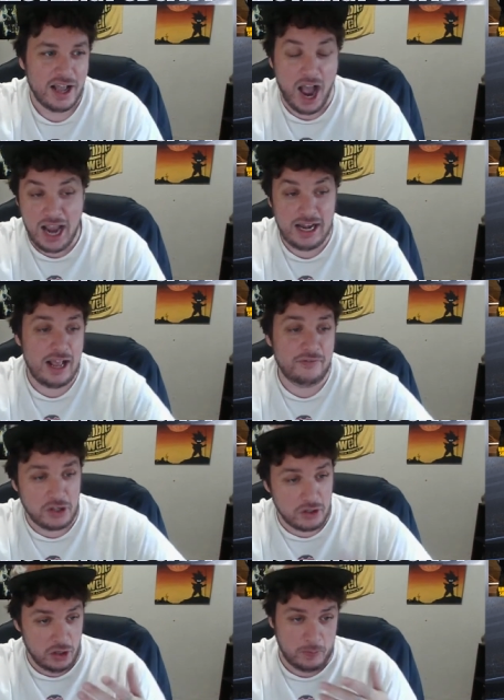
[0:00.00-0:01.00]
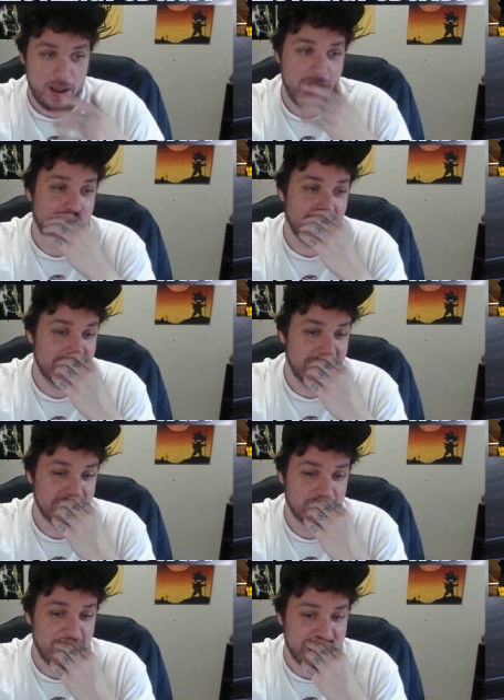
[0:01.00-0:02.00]
I'd have to look back in
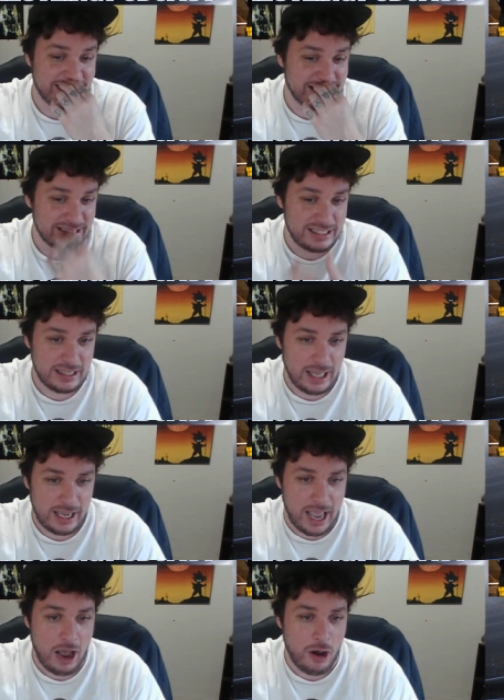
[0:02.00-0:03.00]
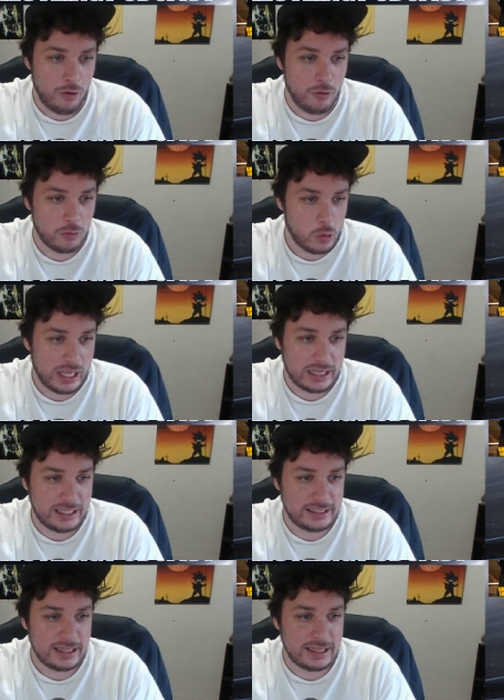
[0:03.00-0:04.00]
history, I guess, and see like how
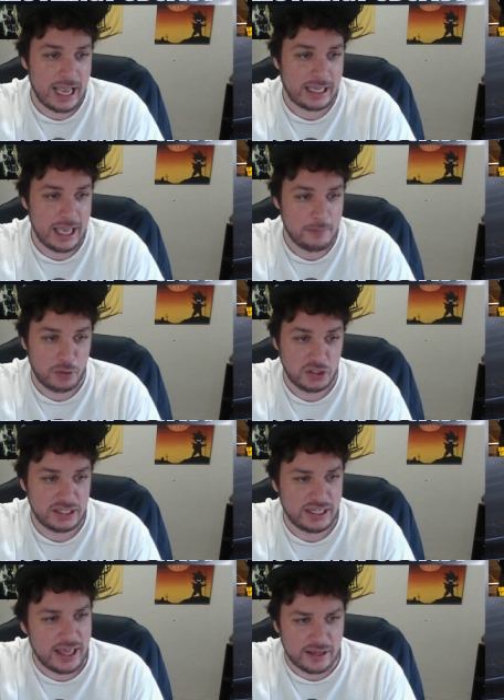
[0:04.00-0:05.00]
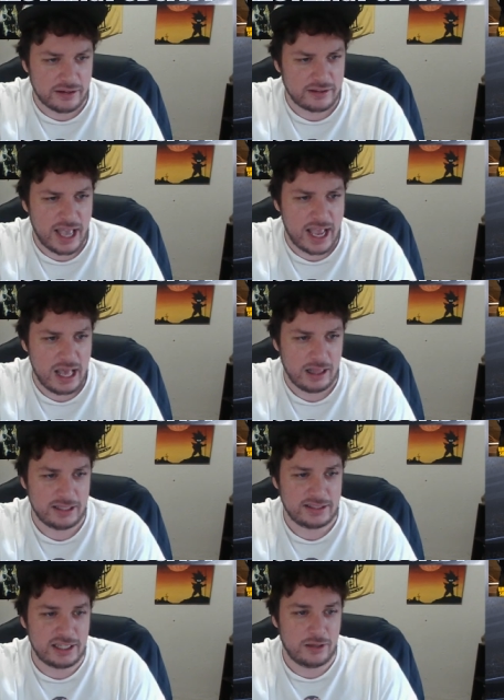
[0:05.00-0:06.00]
quickly did that get put together, that Hell
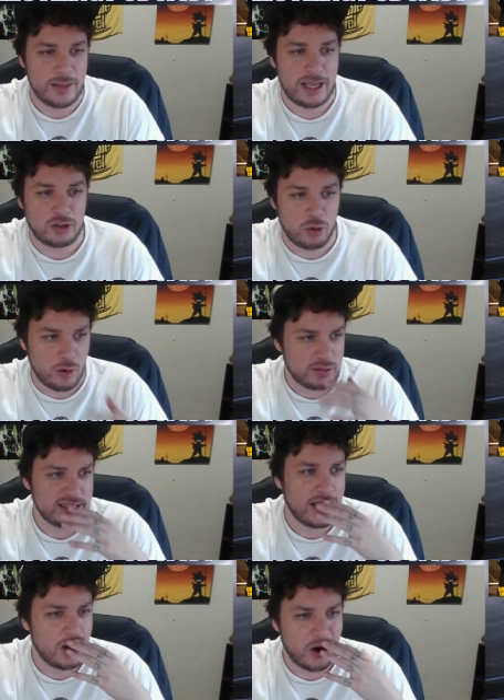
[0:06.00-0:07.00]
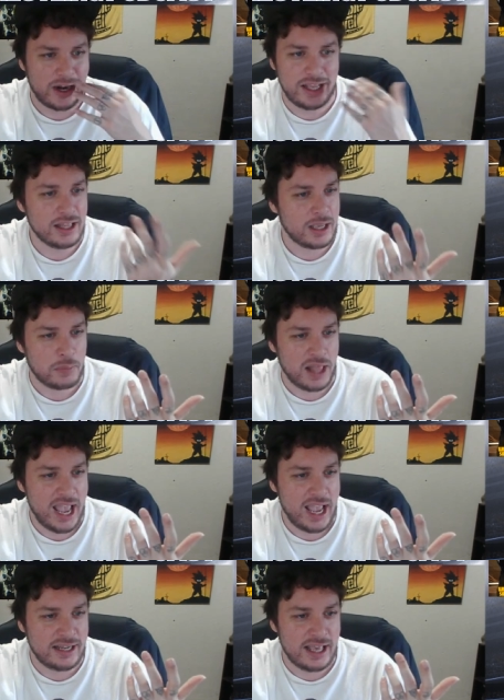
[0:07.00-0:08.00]
in a Cell match, or was that already like
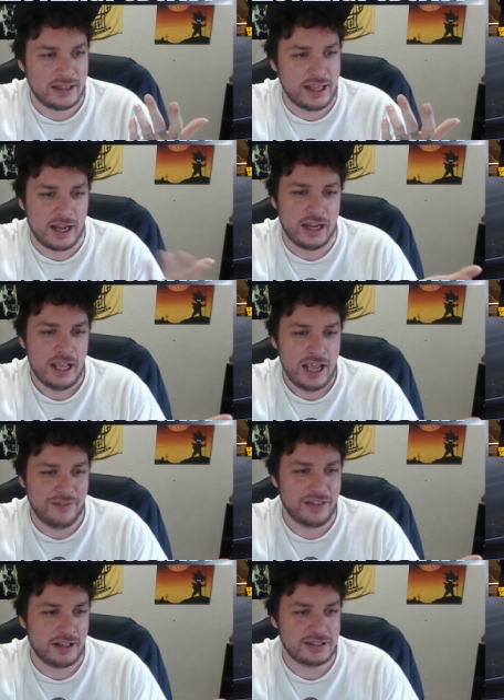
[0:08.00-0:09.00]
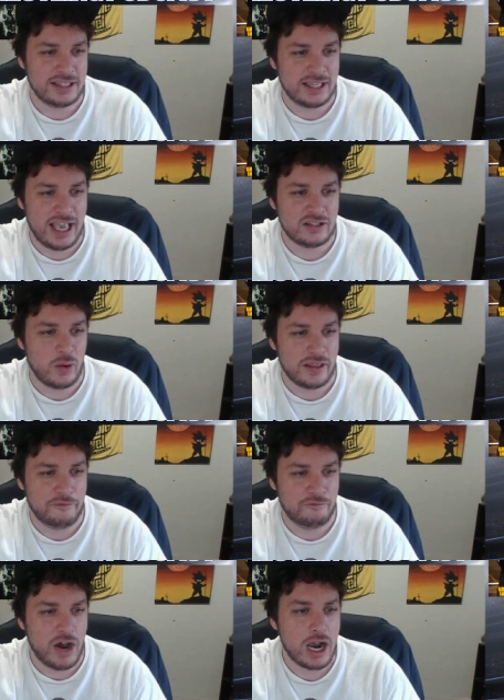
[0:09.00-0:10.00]
planned? And then if that's the case, why the
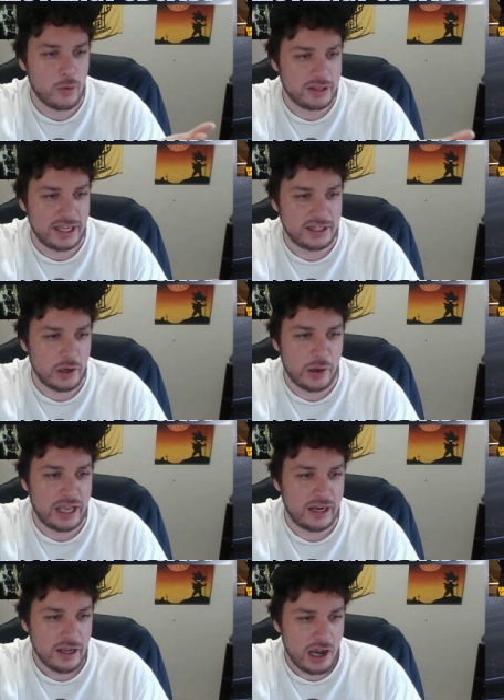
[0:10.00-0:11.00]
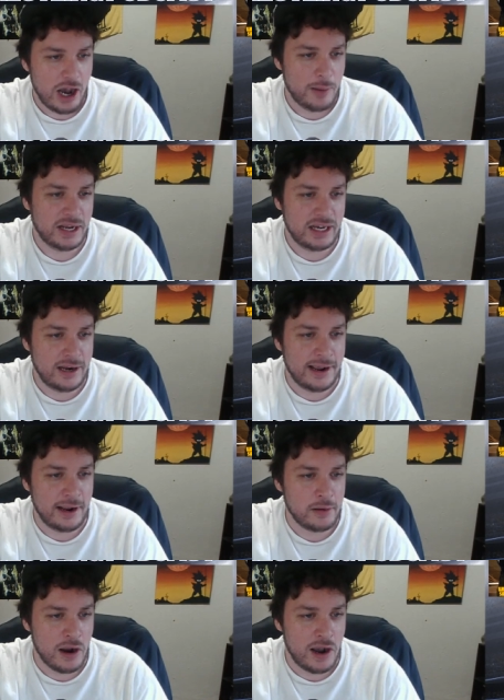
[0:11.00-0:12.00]
fuck would they do it on Monday
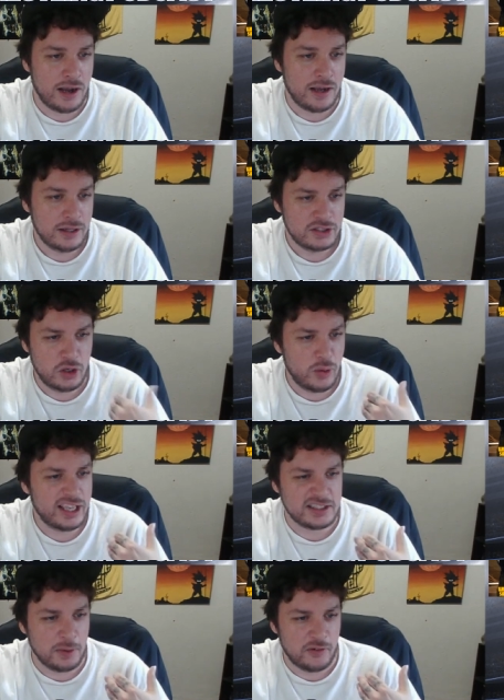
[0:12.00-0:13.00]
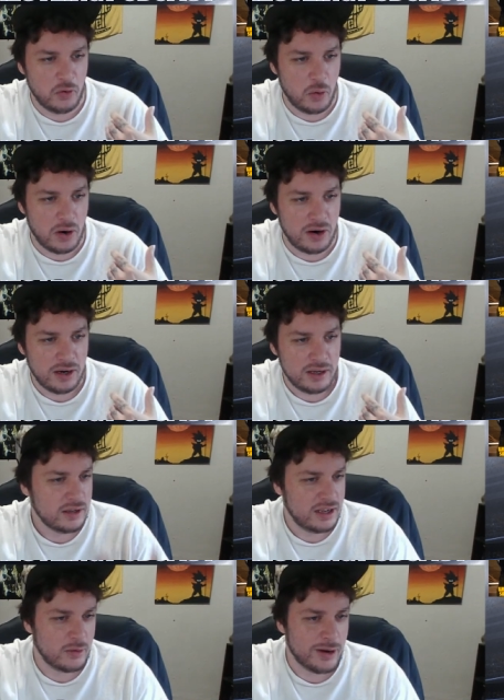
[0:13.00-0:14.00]
Night Raw 2 weeks before
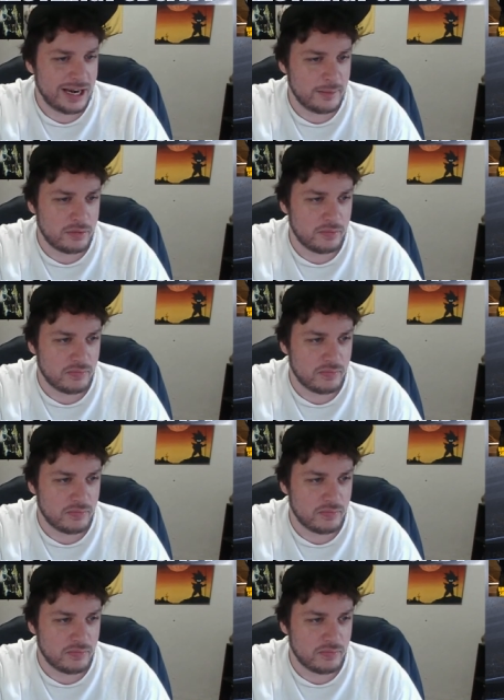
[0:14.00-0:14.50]
in a random